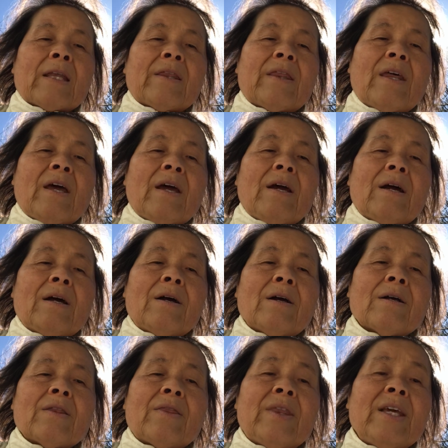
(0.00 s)
there
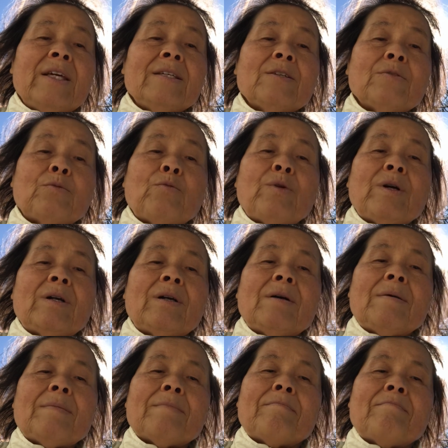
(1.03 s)
this
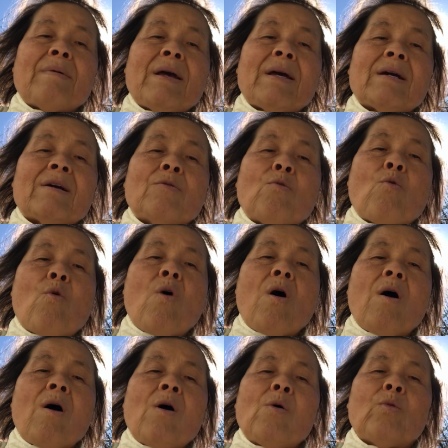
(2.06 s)
will make
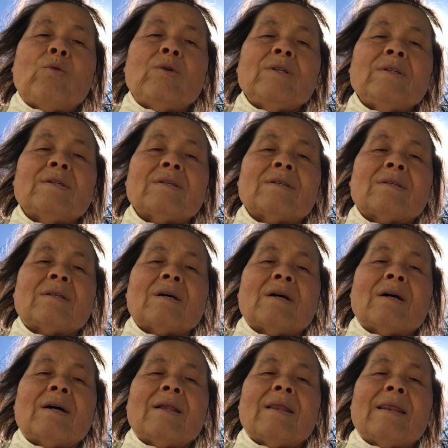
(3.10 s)
war with
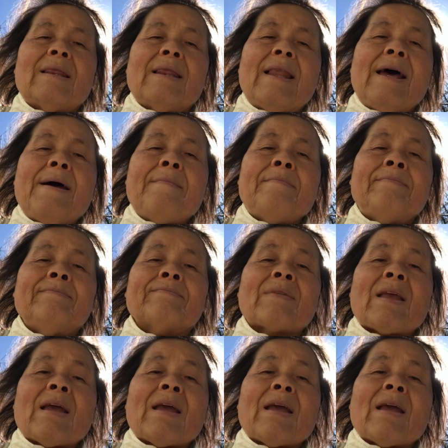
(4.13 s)
the lamb